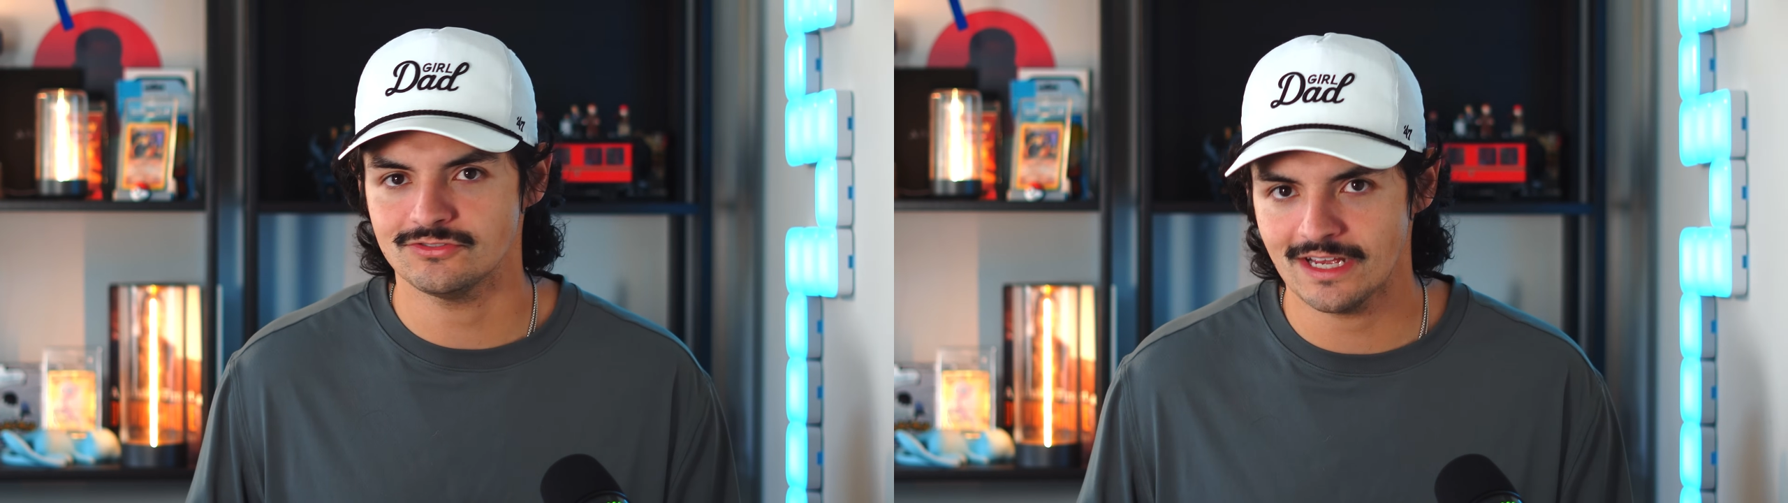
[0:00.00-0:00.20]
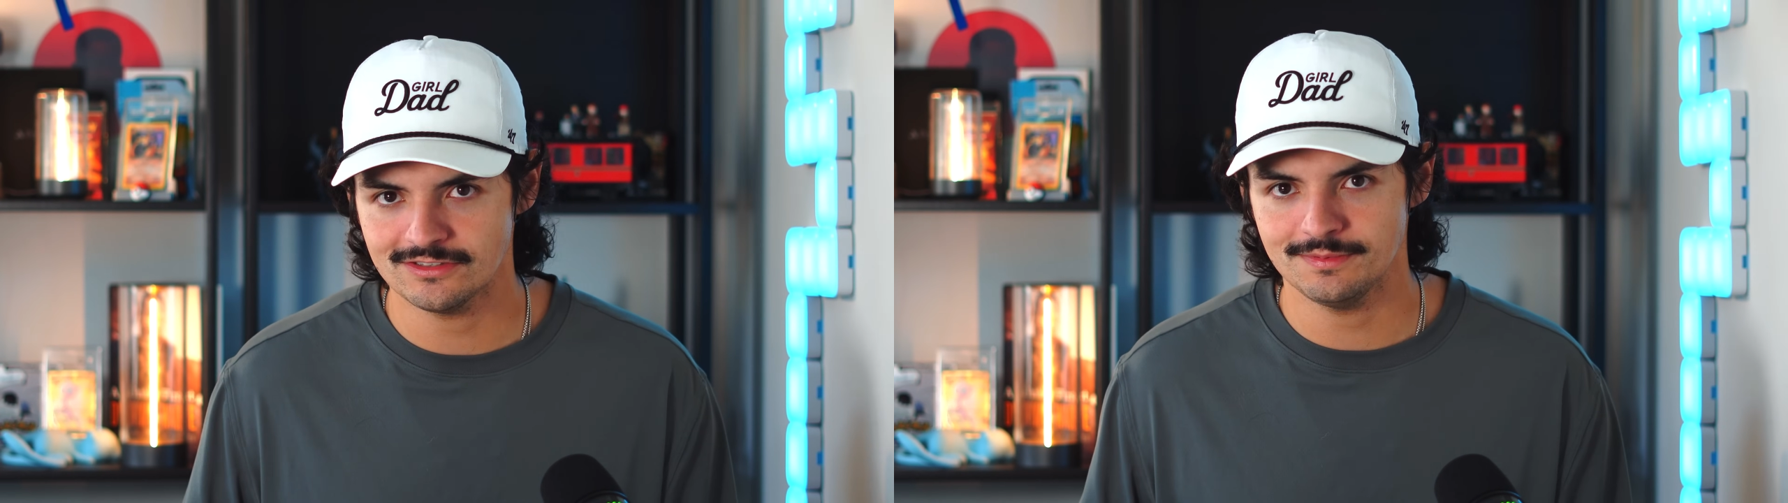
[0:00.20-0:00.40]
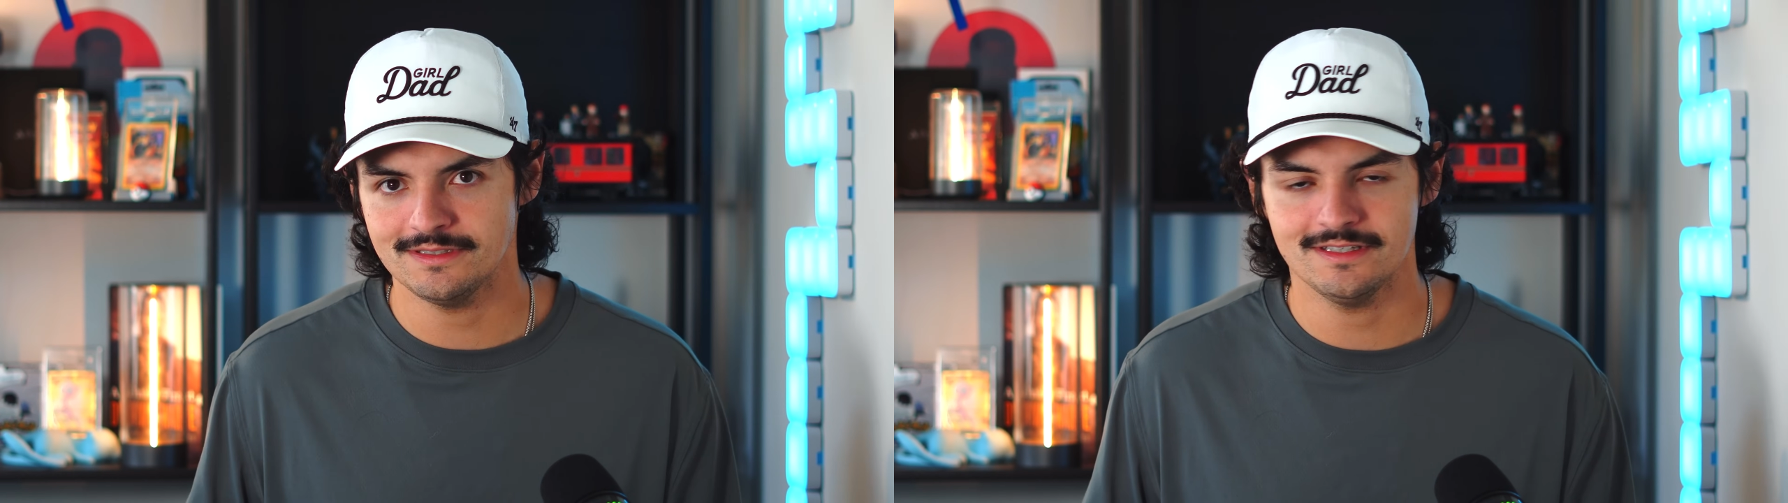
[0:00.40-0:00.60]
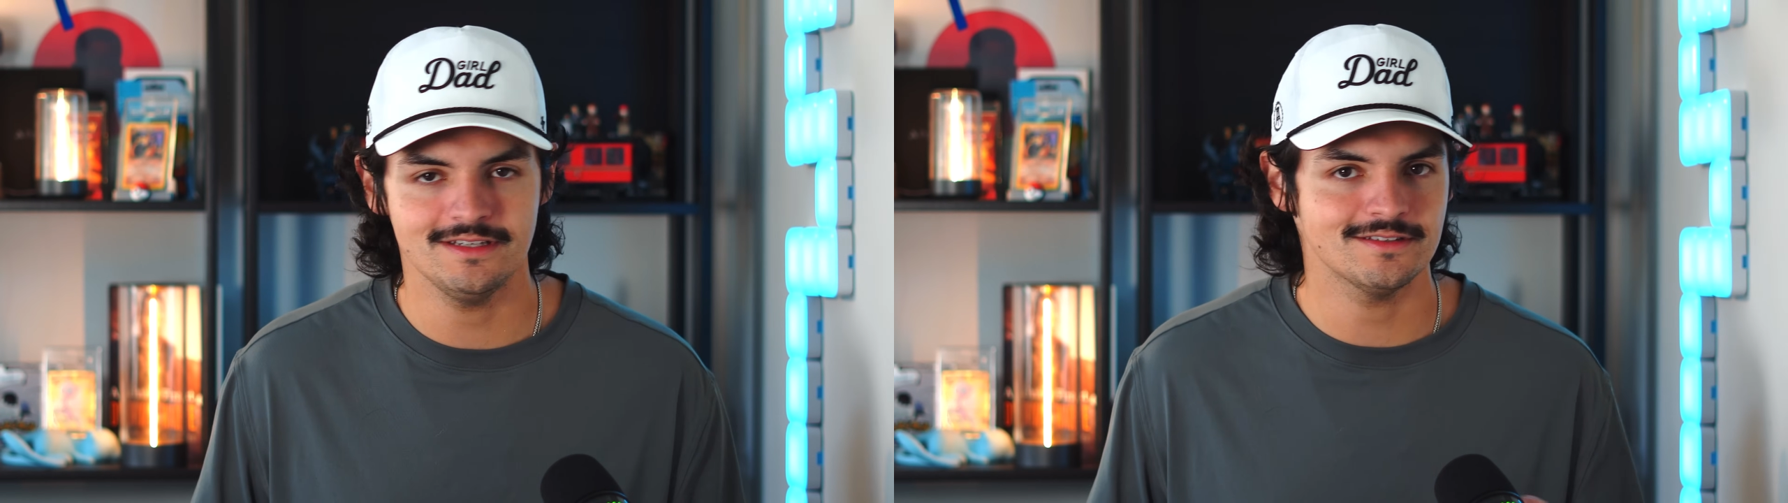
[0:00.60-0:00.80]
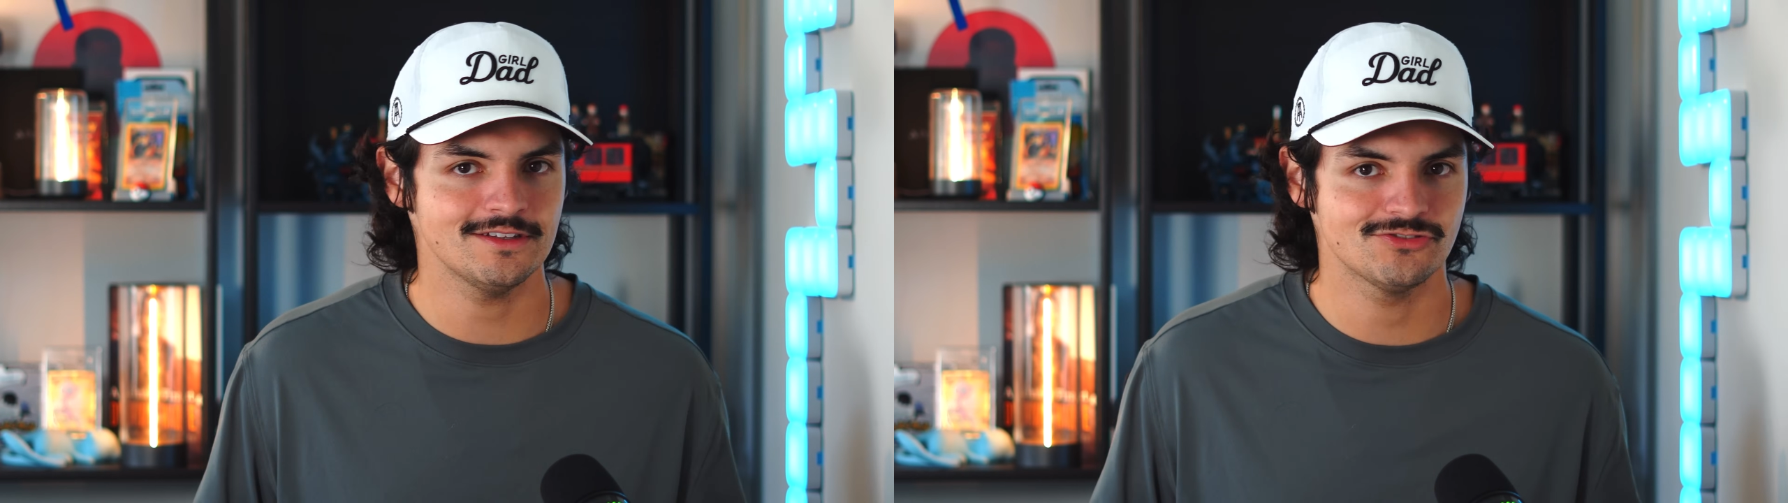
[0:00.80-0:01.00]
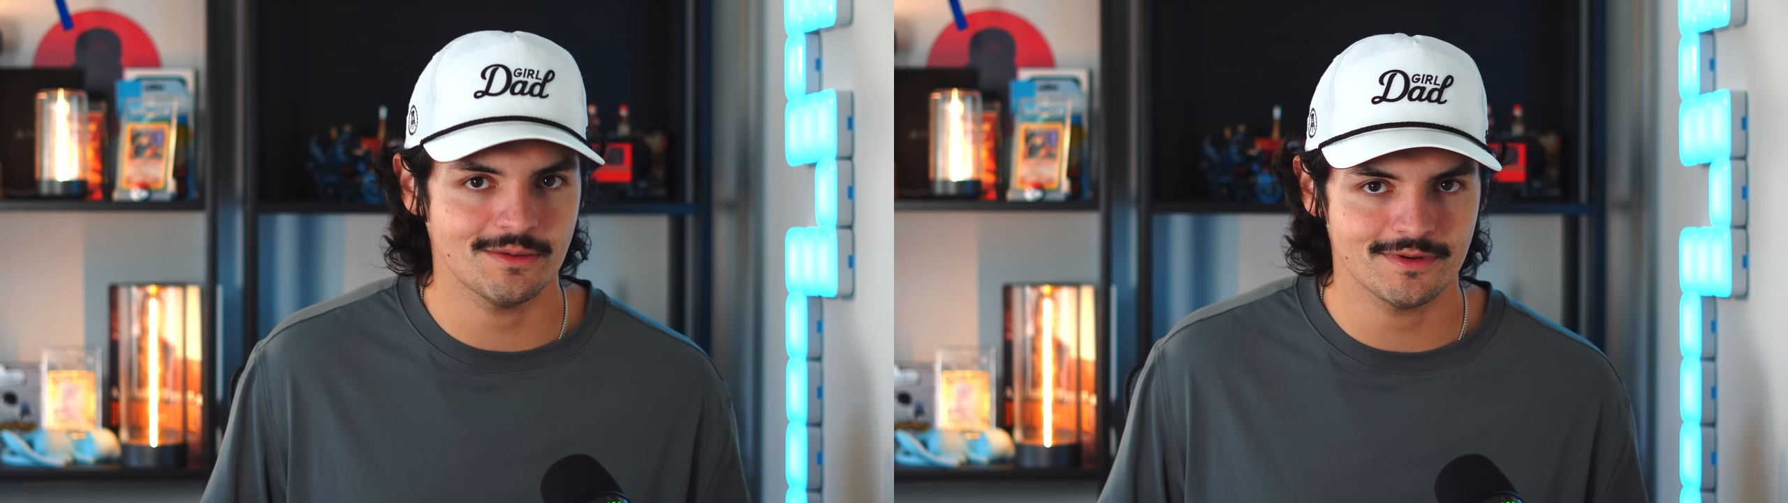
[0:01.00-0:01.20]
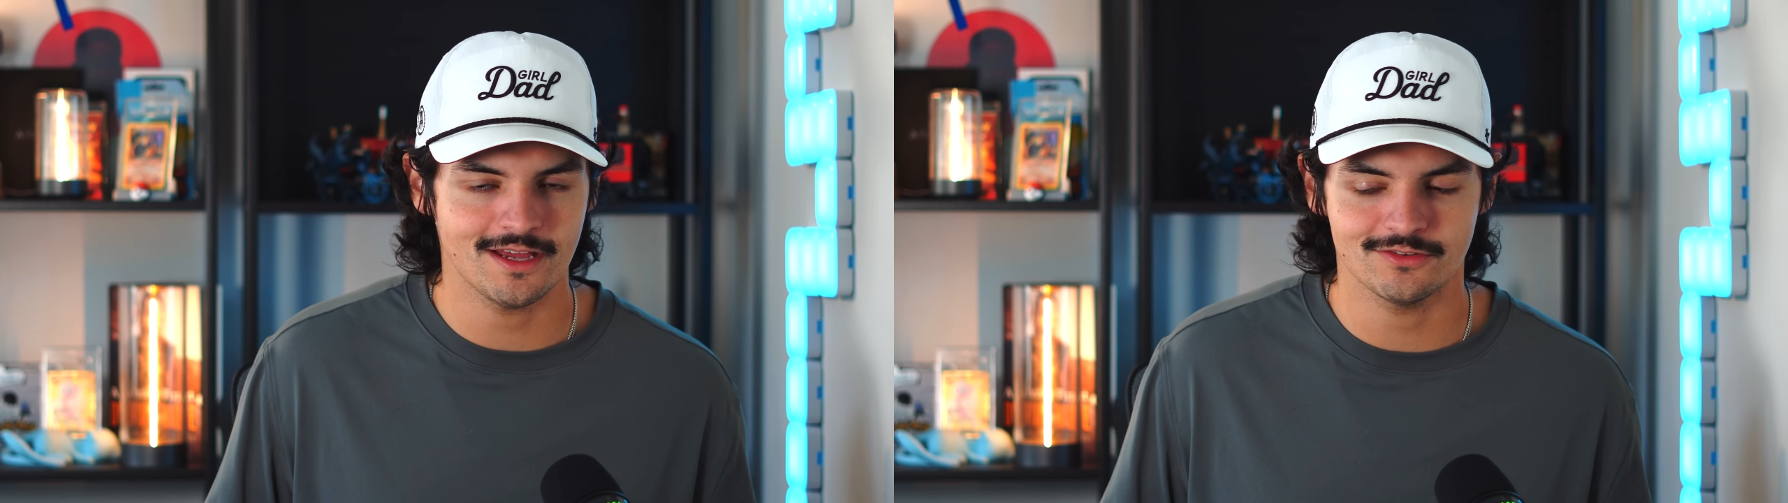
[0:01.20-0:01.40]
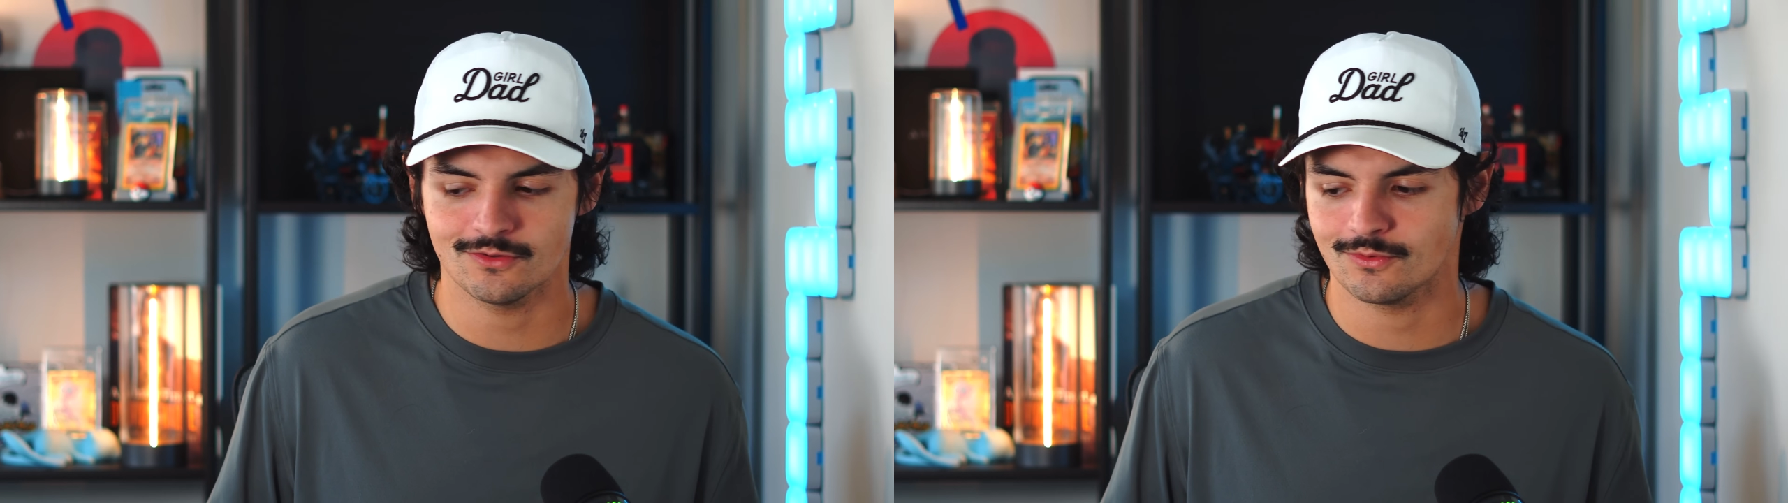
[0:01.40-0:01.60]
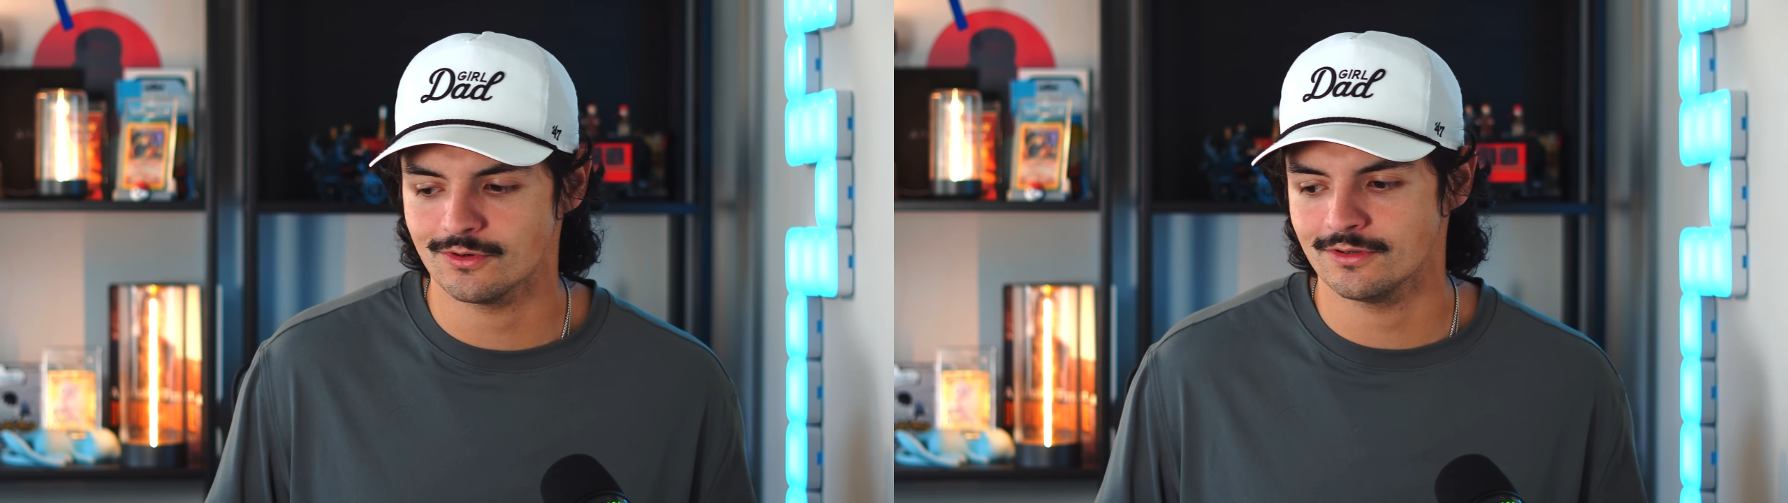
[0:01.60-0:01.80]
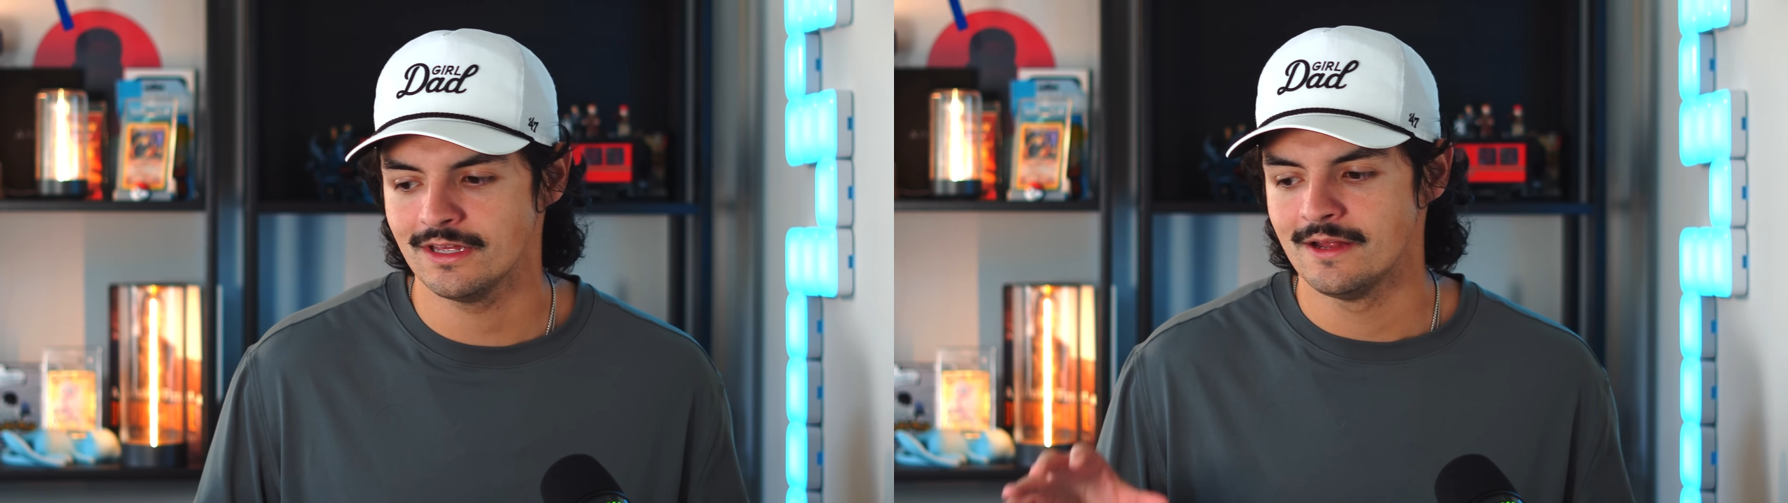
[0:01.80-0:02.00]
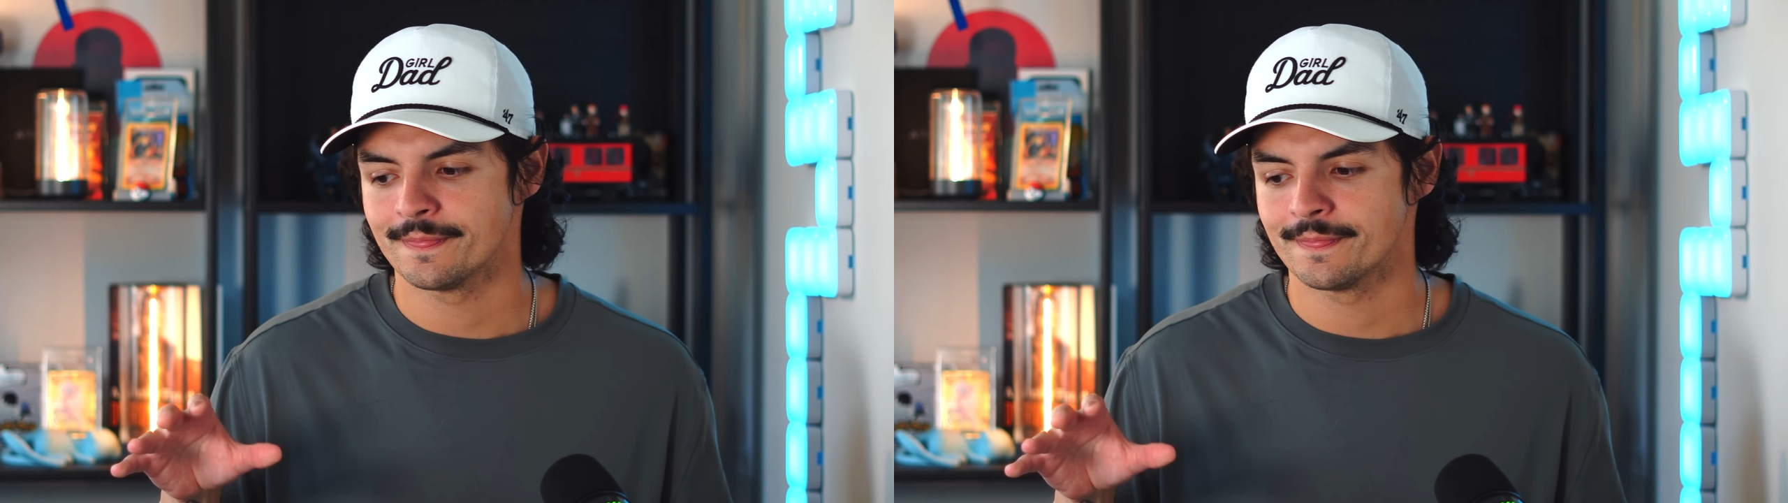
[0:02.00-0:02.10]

ChatGPTs and the Geminis of the world.